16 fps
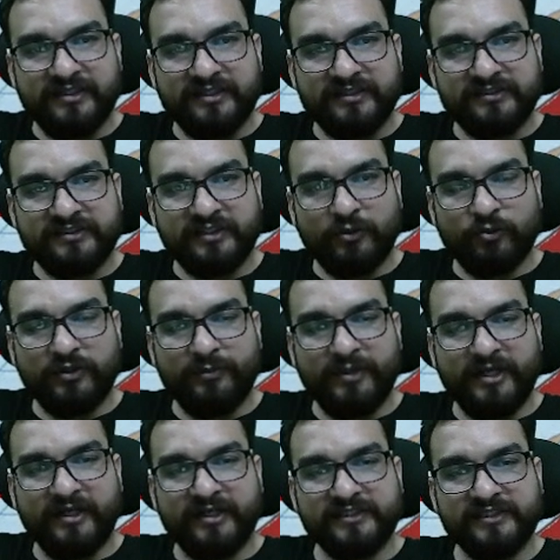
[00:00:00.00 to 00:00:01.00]
South
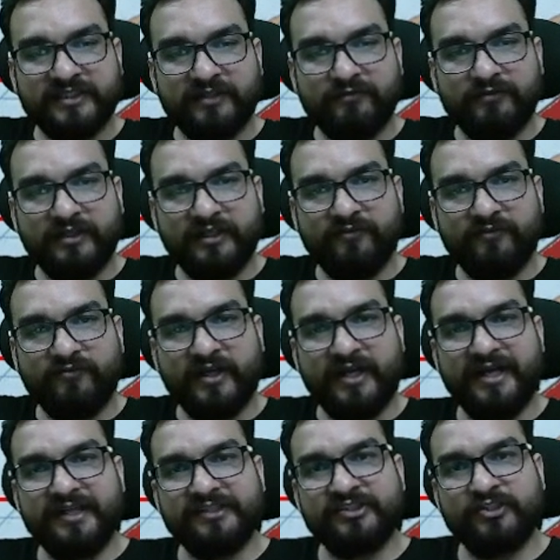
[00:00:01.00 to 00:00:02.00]
America is covered. If I
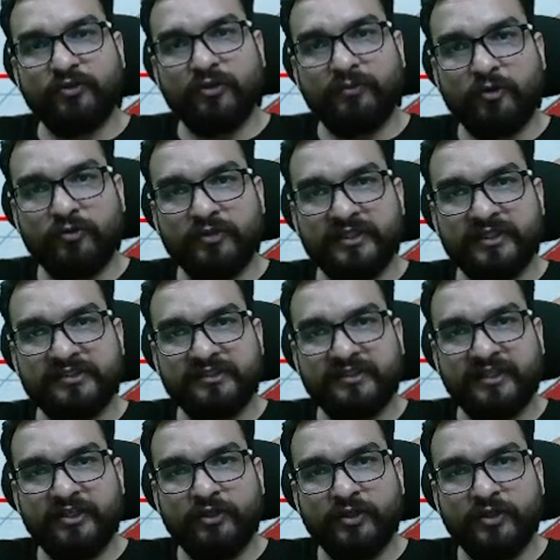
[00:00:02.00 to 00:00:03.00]
ask you about this,
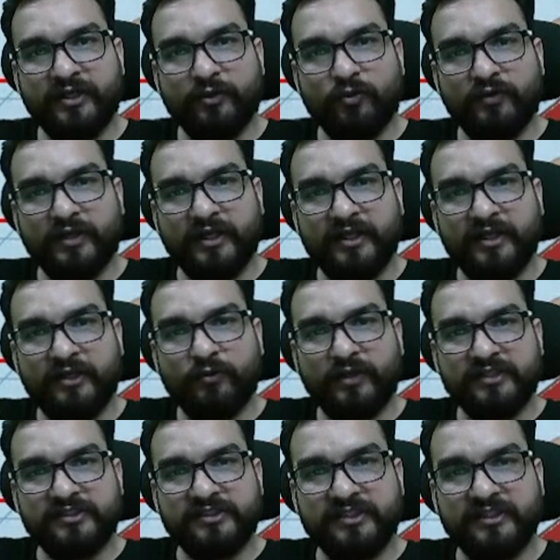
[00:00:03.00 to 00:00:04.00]
then over here you
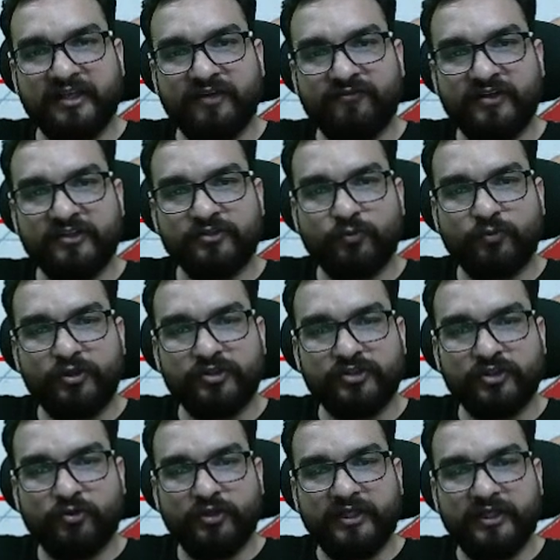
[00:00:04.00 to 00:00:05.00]
can see the reference point
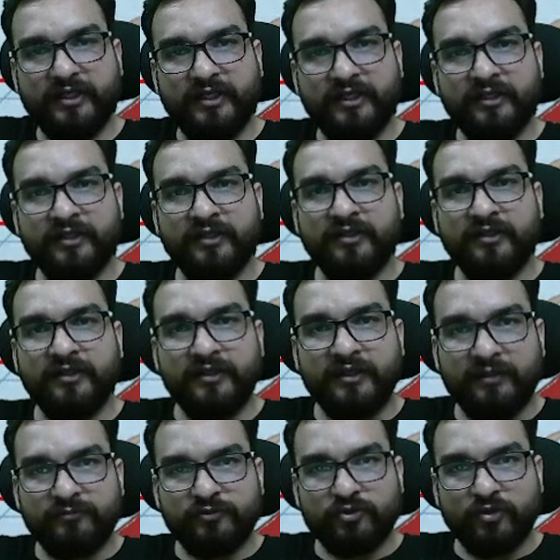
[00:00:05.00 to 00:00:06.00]
0 degree.
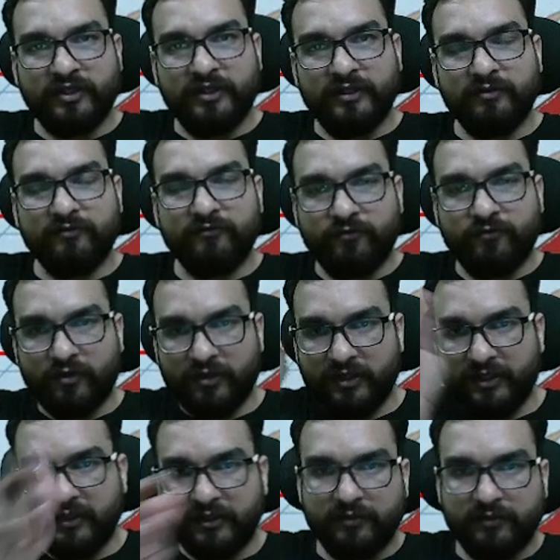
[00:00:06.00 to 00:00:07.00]
I'm sorry for
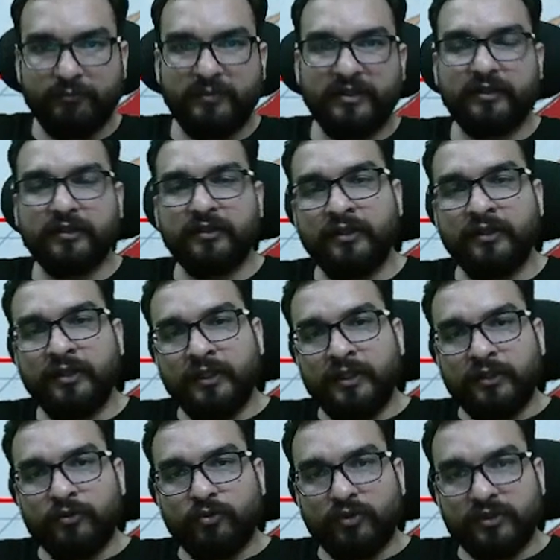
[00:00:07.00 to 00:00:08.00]
like a bit,
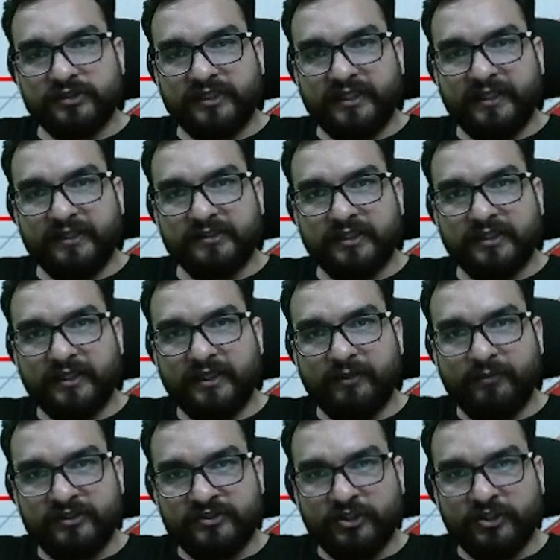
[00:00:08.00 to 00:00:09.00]
thoda sa teda chala gaya,
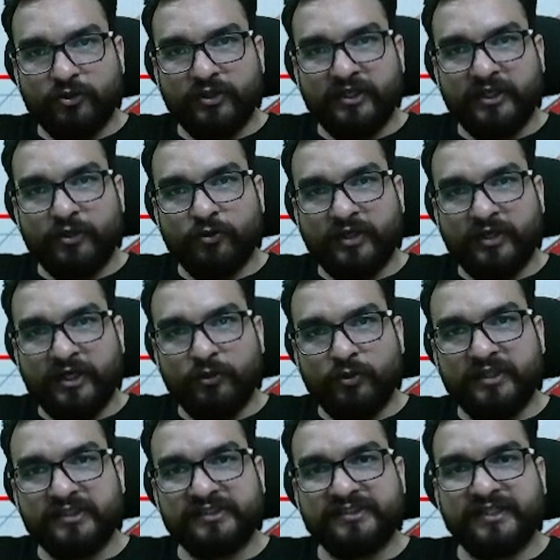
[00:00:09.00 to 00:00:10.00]
but 0 degree, you try to
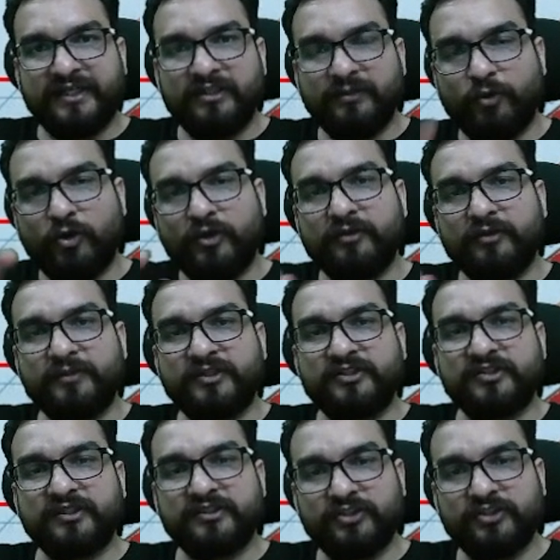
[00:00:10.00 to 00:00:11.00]
understand the broader
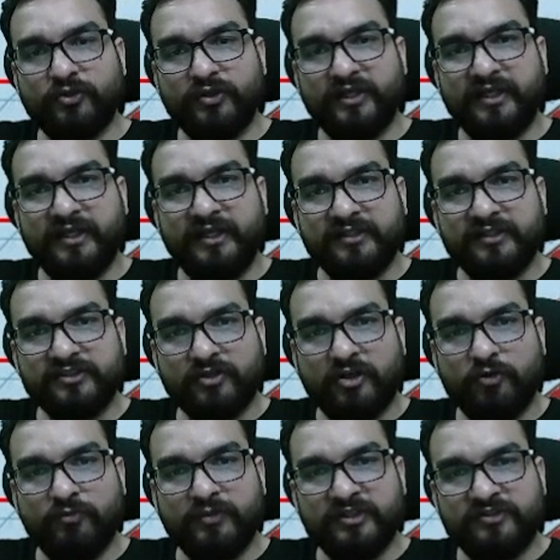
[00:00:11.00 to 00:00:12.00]
picture. 0 degree, so
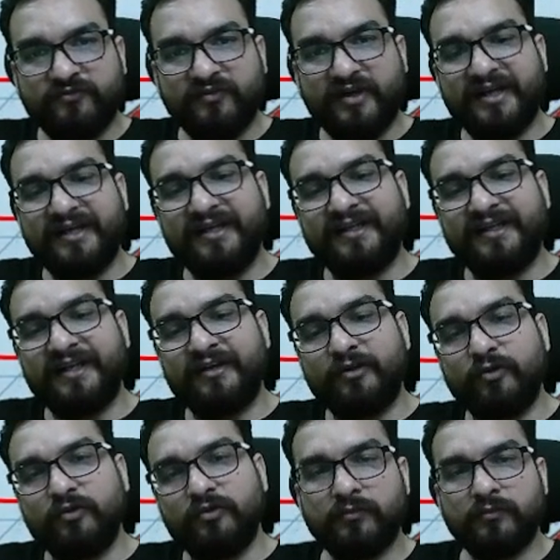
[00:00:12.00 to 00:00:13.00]
how much far it can
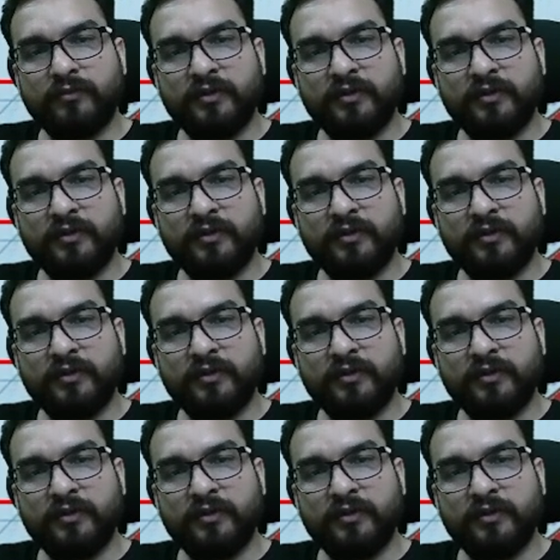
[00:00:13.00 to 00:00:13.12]
go?